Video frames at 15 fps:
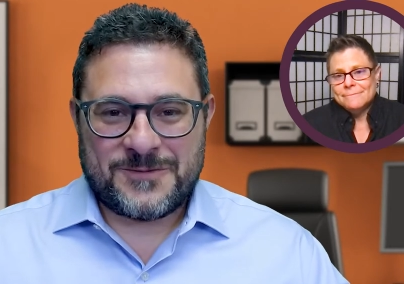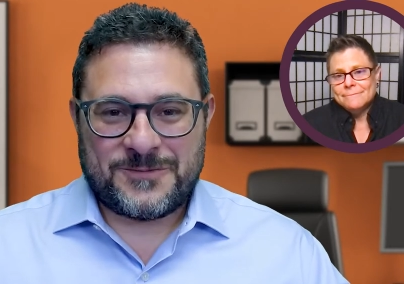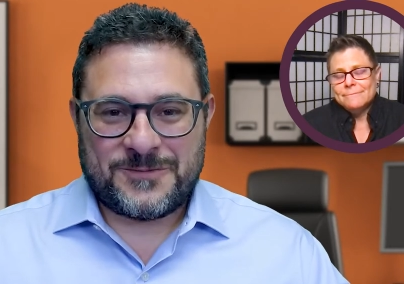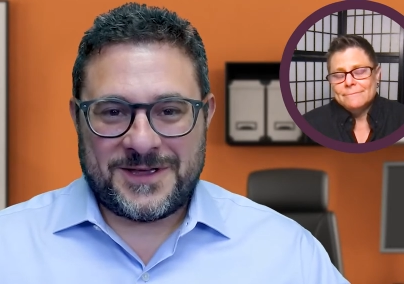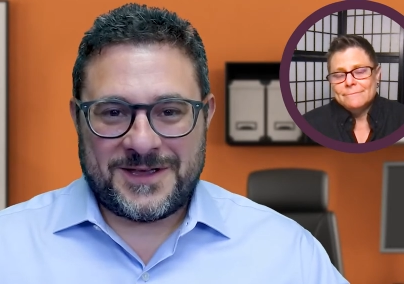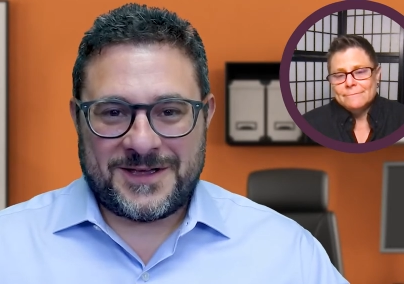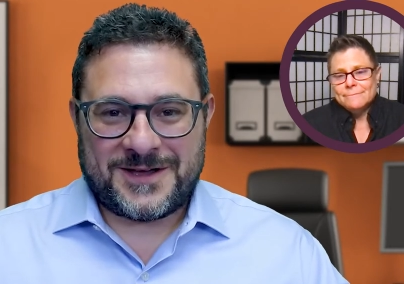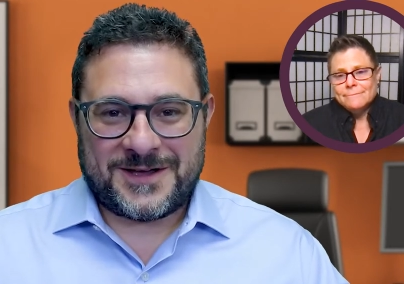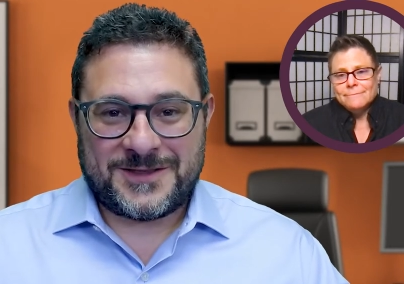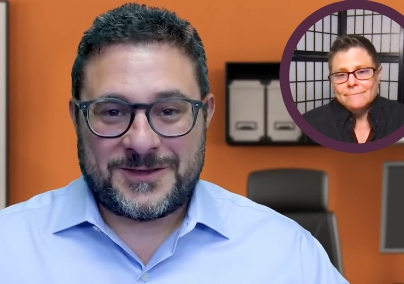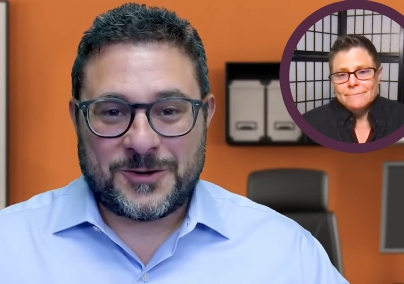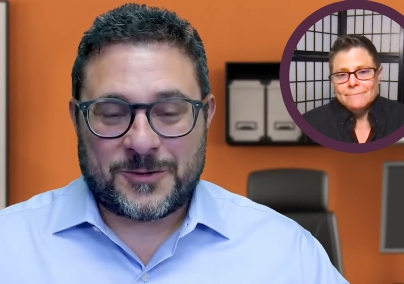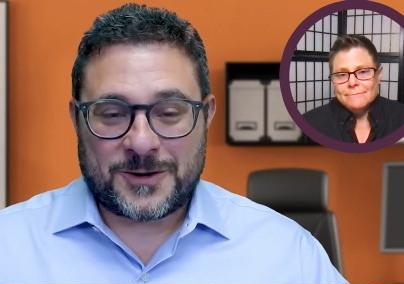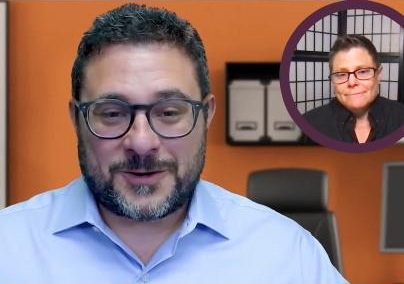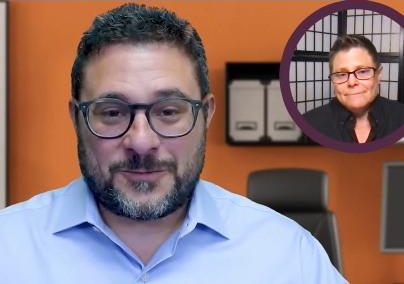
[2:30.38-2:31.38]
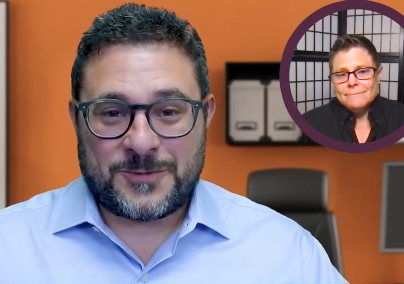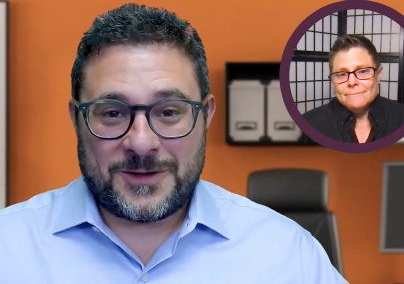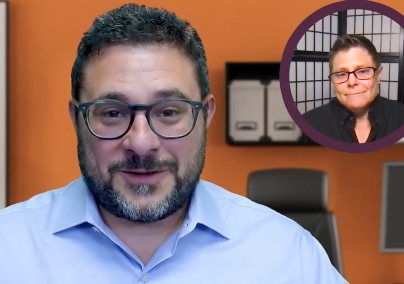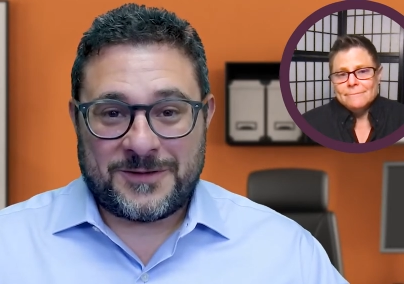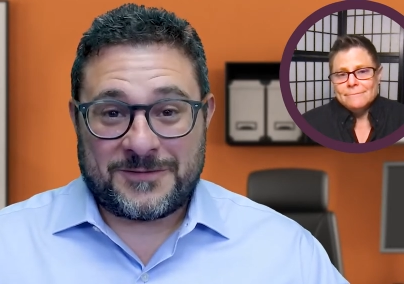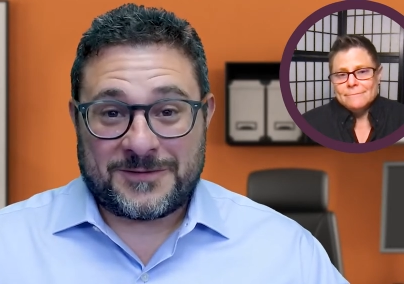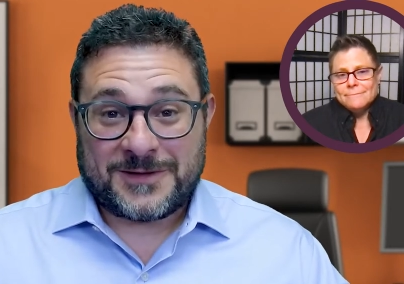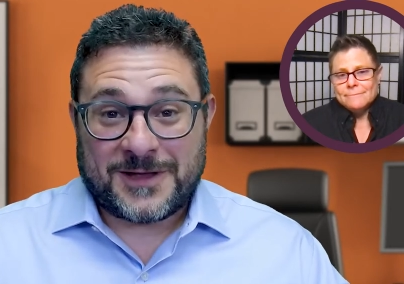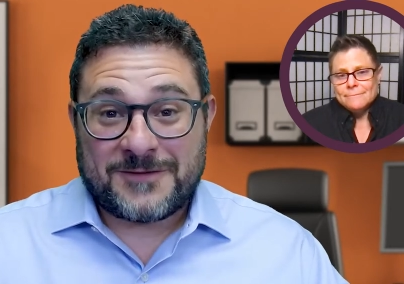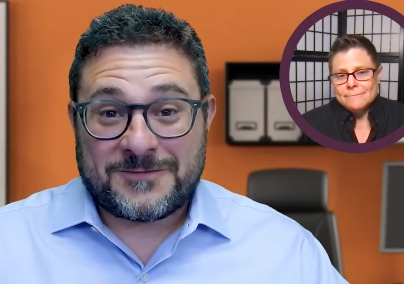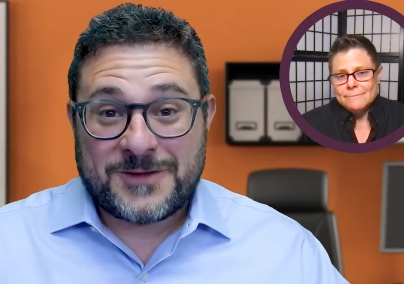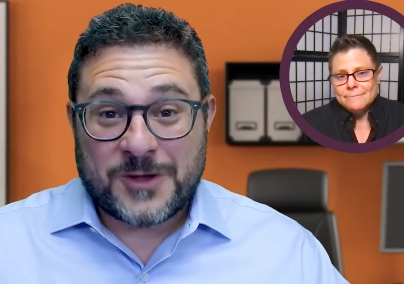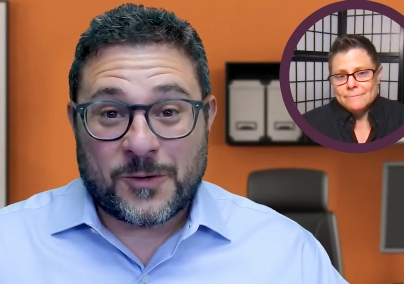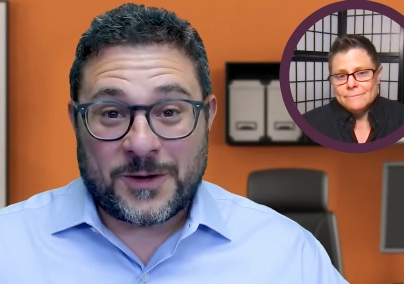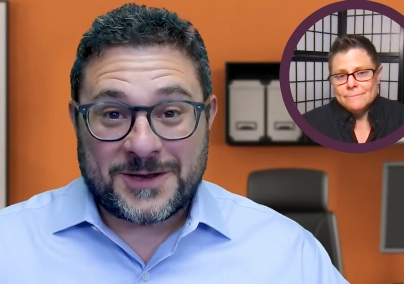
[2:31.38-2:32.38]
Speaker 1: we adored we
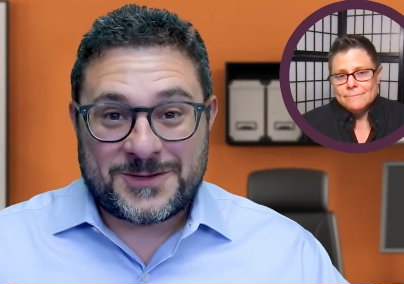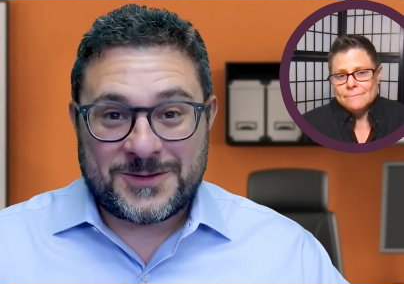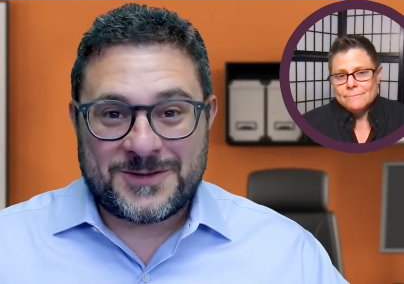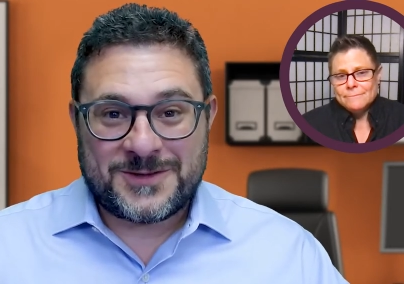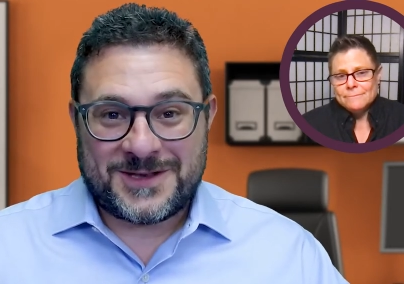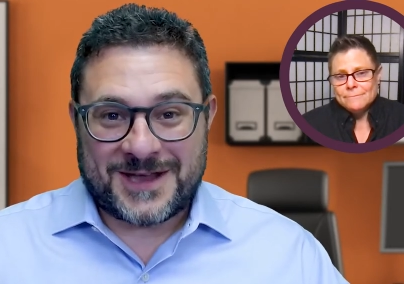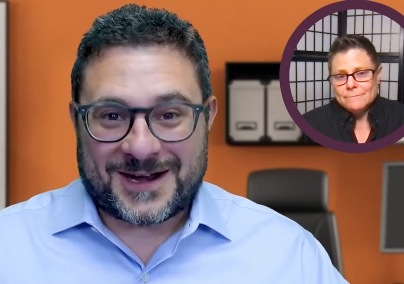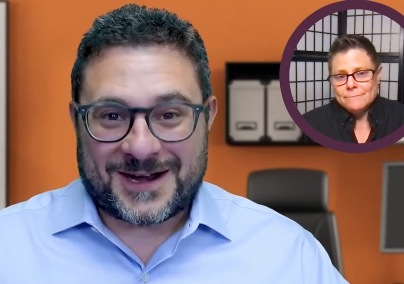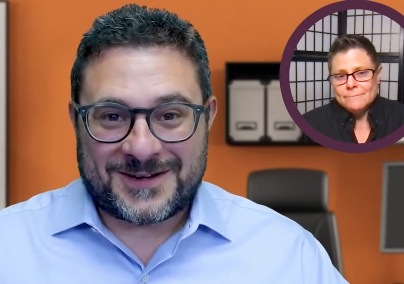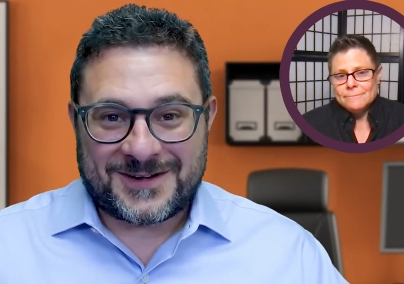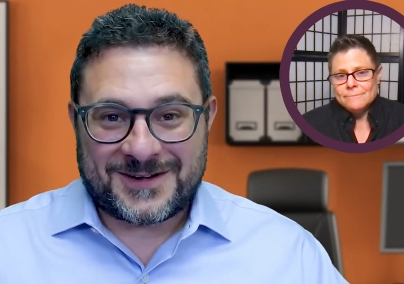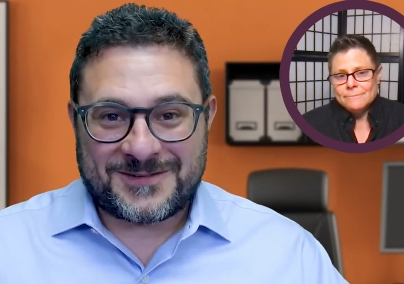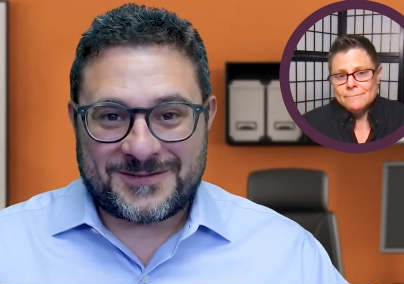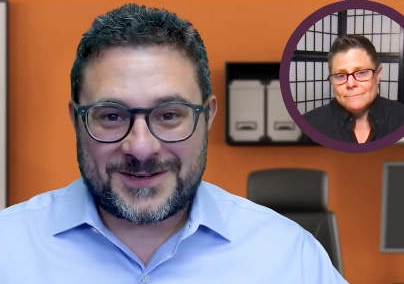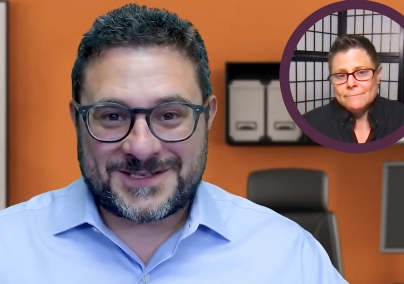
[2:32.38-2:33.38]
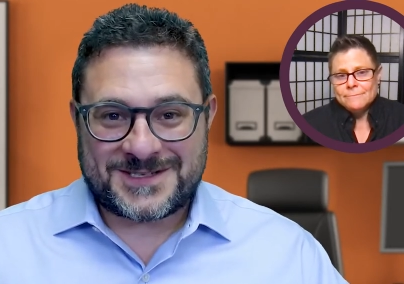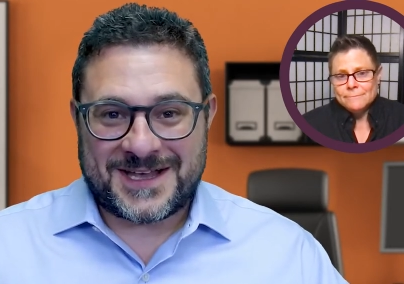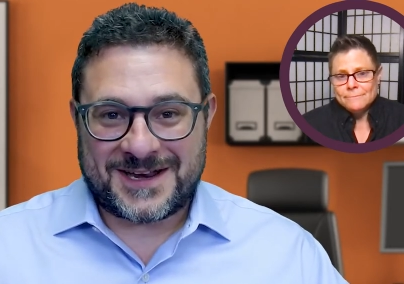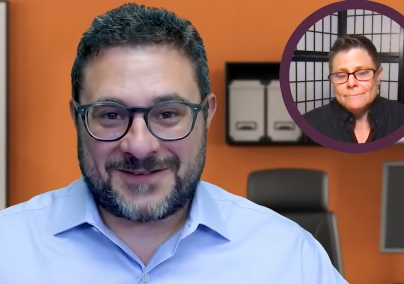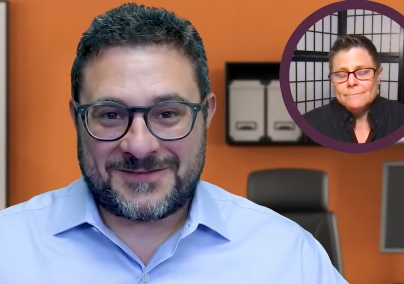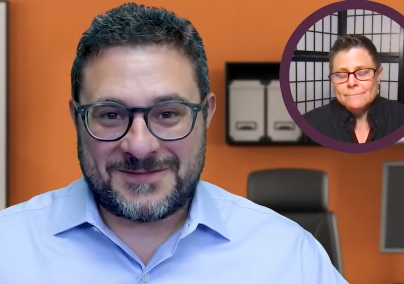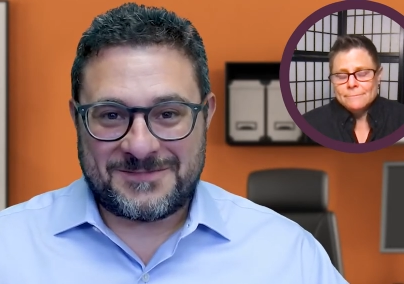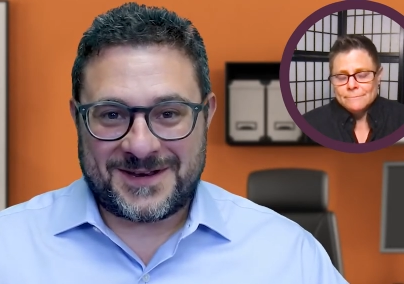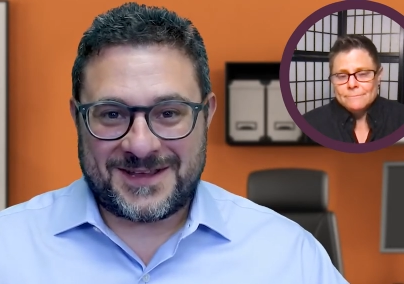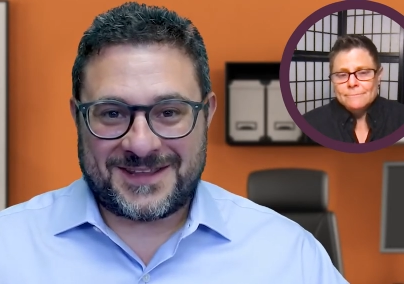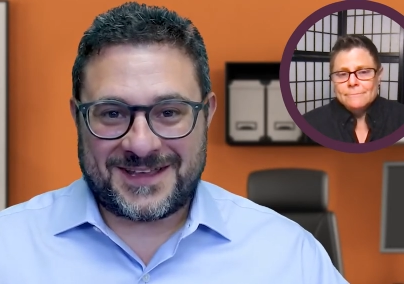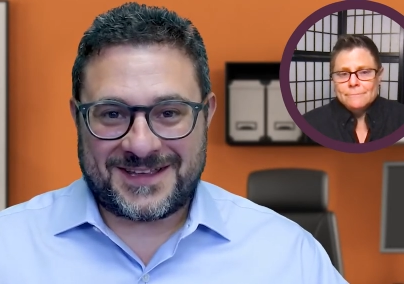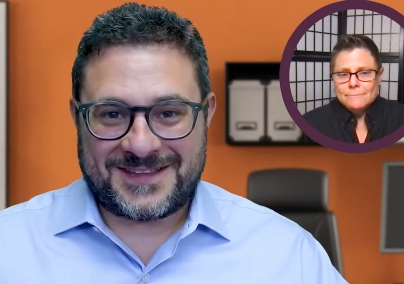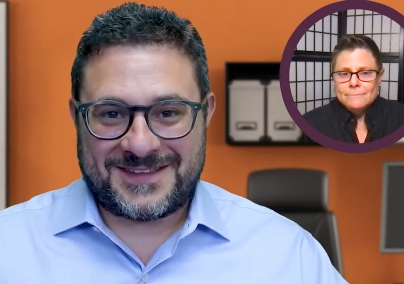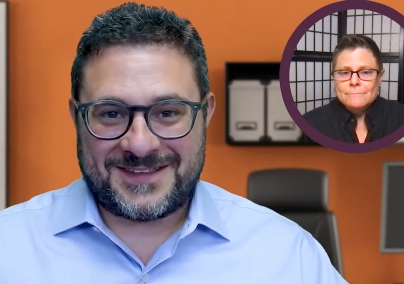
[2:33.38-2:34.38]
loved going to the doctor which not everybody
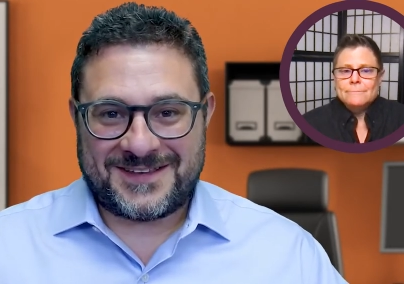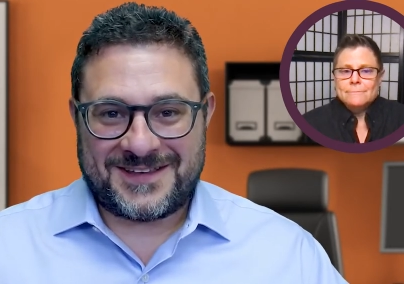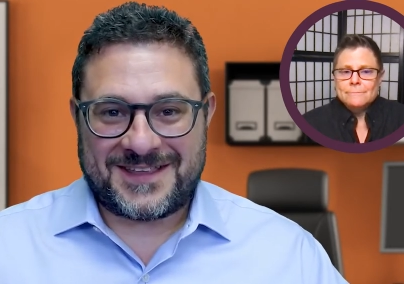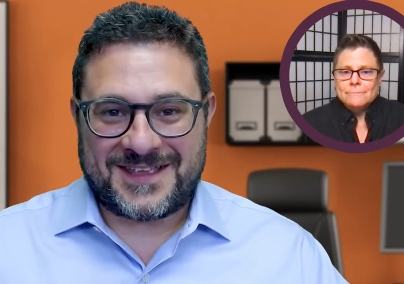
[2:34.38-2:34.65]
liked to